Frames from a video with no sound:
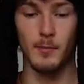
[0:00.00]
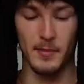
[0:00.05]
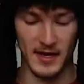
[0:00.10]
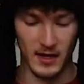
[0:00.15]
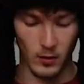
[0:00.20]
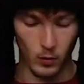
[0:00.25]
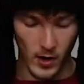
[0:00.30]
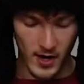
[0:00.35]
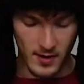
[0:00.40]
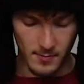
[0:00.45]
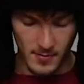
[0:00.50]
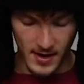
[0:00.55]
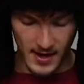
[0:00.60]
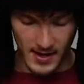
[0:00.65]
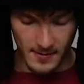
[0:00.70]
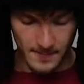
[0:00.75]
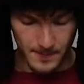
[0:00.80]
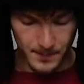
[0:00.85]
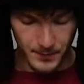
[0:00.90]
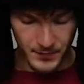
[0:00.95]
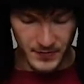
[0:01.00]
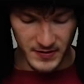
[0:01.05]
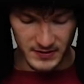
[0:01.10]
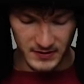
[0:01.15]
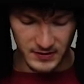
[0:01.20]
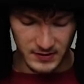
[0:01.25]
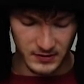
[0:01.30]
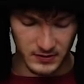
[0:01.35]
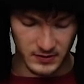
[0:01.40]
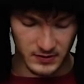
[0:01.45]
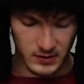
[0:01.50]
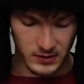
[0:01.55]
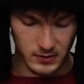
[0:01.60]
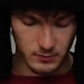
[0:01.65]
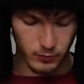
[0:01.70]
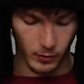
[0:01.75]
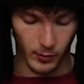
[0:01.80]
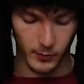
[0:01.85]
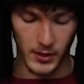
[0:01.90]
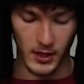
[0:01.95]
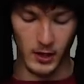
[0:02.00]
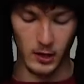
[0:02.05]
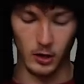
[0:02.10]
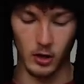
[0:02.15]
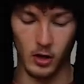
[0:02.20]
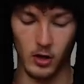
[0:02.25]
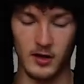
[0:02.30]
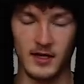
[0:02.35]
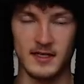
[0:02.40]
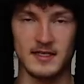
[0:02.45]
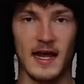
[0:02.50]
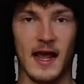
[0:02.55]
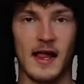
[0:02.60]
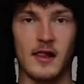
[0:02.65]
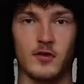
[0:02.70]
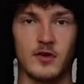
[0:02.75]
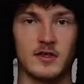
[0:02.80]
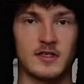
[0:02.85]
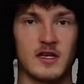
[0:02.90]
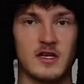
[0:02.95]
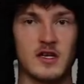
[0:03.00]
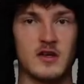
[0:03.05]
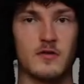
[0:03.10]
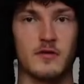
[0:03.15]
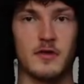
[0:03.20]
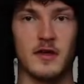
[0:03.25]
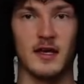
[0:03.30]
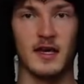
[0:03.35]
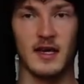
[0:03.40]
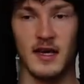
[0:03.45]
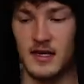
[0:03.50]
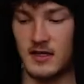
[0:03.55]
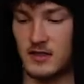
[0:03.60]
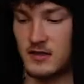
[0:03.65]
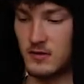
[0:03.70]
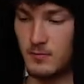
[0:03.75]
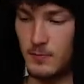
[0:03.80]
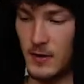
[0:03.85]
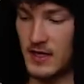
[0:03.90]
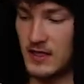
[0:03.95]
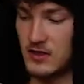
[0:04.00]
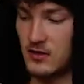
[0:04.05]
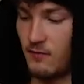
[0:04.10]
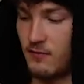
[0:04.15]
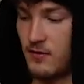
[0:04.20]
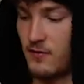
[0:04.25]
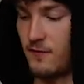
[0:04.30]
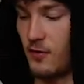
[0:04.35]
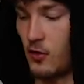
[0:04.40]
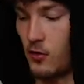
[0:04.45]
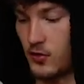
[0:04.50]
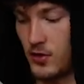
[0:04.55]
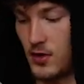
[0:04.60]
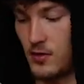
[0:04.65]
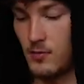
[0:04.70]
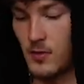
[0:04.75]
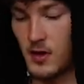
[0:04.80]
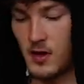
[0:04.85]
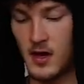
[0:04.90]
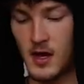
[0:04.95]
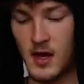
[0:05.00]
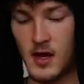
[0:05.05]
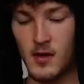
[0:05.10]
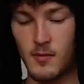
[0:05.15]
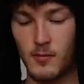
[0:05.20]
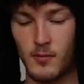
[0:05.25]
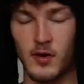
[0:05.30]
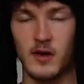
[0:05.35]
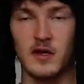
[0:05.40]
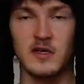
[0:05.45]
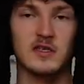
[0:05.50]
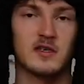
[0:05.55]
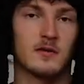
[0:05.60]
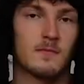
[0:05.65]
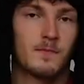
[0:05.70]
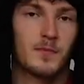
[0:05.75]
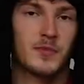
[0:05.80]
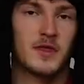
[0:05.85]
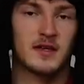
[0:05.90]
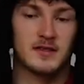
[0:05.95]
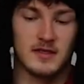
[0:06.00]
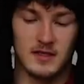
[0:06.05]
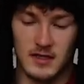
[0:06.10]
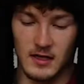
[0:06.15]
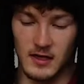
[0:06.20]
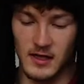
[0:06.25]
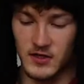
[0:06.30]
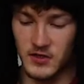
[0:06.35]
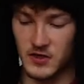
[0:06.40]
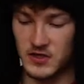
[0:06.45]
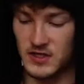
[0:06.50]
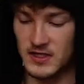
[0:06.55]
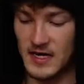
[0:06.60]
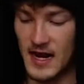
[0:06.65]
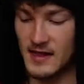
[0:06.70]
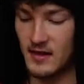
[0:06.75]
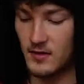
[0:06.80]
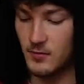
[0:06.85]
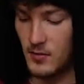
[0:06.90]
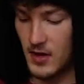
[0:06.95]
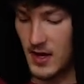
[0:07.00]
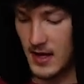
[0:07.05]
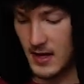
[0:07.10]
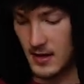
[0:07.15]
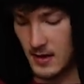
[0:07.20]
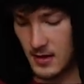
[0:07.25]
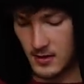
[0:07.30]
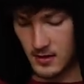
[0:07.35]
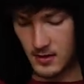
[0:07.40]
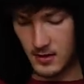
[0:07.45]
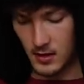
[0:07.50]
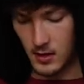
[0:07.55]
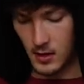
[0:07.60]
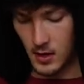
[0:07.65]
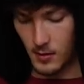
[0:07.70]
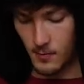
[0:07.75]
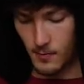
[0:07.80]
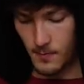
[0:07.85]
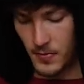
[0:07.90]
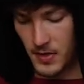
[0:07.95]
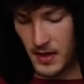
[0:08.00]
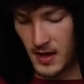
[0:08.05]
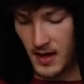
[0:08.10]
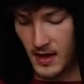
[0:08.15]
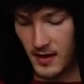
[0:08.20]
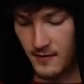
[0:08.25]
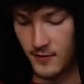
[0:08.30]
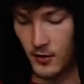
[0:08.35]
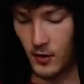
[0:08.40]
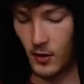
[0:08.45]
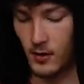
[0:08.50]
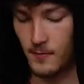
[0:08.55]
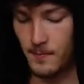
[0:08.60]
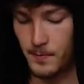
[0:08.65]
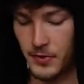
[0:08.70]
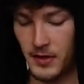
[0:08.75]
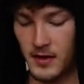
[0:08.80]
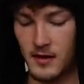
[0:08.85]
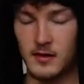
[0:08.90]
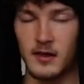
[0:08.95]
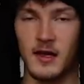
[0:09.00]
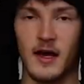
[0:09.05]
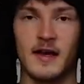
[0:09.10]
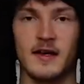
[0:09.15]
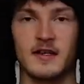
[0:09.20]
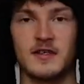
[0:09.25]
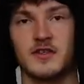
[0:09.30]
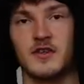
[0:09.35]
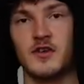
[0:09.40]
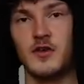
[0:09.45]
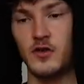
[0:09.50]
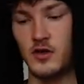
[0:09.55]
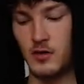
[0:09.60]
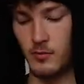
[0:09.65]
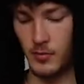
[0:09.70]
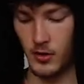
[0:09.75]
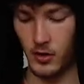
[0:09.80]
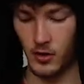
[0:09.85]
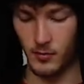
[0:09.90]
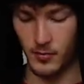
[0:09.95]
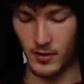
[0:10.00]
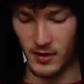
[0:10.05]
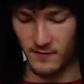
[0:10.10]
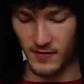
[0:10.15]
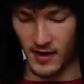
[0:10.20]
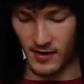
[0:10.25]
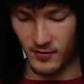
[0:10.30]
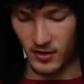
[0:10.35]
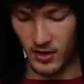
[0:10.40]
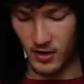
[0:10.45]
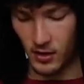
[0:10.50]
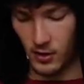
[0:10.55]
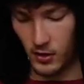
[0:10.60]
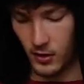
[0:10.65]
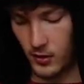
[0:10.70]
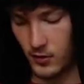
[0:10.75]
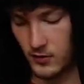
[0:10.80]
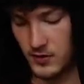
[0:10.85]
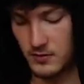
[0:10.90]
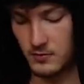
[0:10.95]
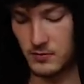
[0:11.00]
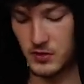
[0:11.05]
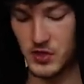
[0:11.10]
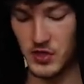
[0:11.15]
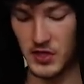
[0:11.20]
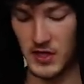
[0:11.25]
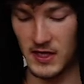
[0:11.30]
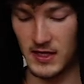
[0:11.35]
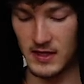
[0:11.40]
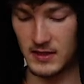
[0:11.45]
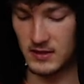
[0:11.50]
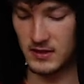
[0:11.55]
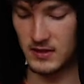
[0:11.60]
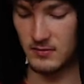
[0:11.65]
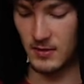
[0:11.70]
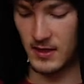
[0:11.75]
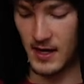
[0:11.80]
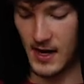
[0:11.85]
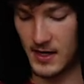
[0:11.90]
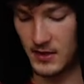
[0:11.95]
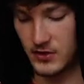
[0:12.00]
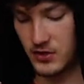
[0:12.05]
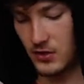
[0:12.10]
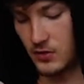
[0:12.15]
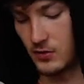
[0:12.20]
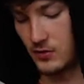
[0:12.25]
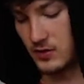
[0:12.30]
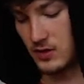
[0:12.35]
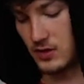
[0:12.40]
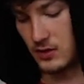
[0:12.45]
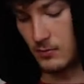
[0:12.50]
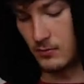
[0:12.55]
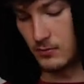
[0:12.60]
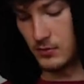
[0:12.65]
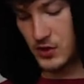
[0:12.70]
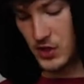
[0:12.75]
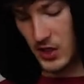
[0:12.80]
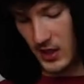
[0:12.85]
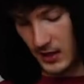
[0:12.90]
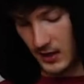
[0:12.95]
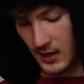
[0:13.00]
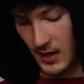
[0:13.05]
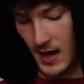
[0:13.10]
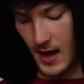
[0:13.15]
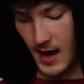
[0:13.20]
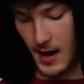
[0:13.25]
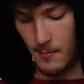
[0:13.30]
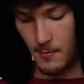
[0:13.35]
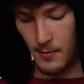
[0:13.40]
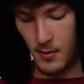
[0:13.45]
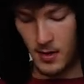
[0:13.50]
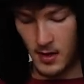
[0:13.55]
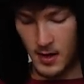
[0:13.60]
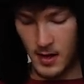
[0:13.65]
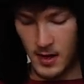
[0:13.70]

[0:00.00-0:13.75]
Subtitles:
big win, mate. This is probably a lot less calories than you'd think it is based off the volume, but it's a delicious salad, mate. Got lettuce, cucumber, a bit of avocado, some cheese, some cashews, some chicken ham,